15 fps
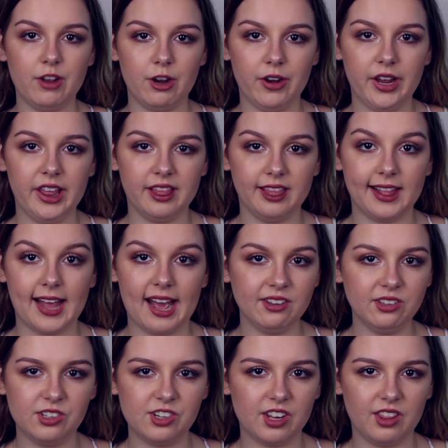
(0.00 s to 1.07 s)
very
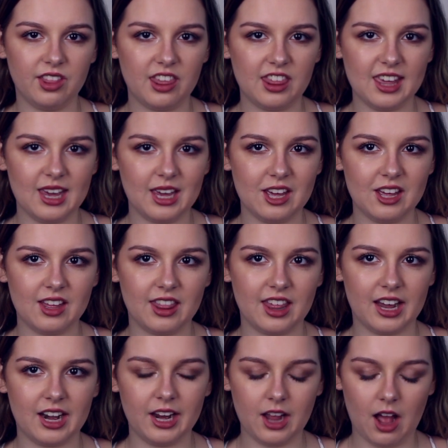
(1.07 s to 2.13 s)
last thing
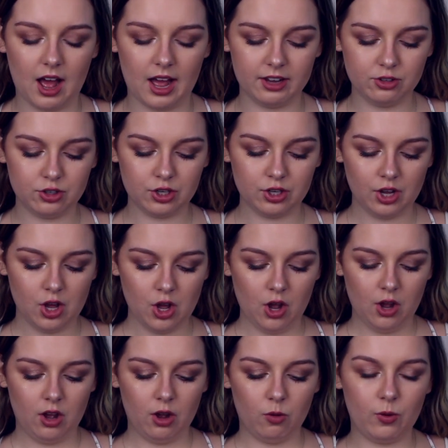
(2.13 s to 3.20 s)
that I got,
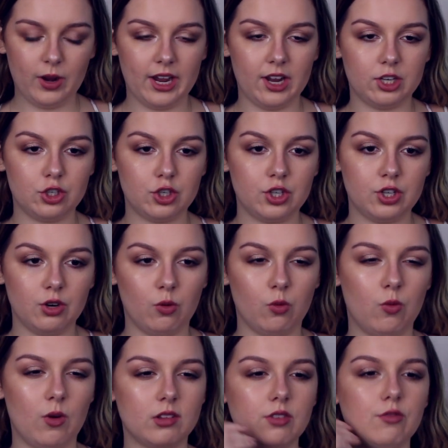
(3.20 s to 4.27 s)
which
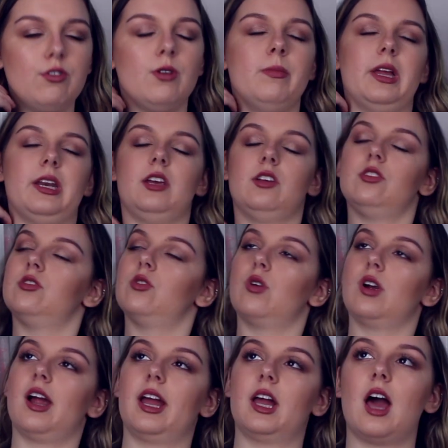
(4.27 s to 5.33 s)
wasn't from any
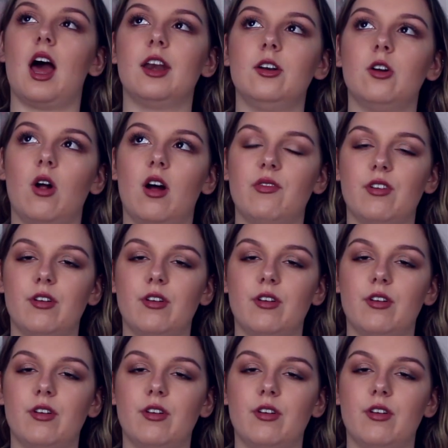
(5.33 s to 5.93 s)
store, I got it off